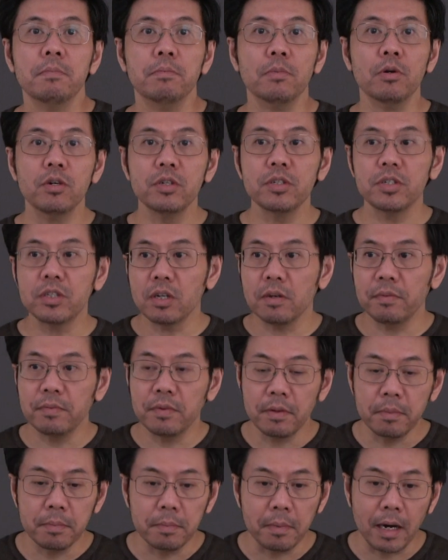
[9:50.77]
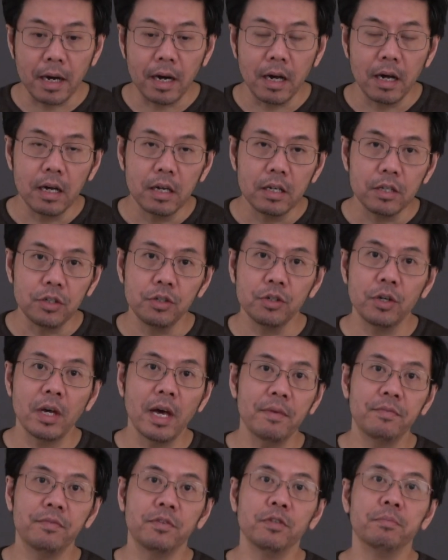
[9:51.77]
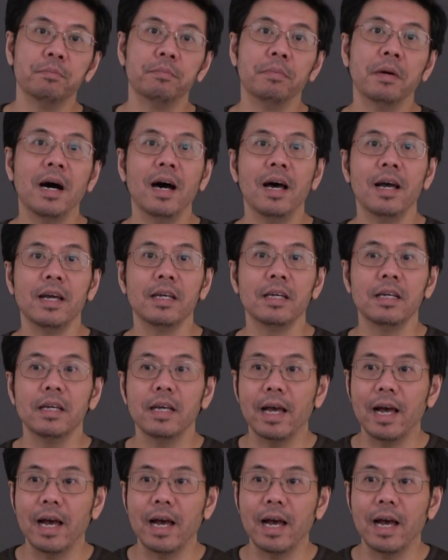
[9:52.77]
Most of them are you have to buy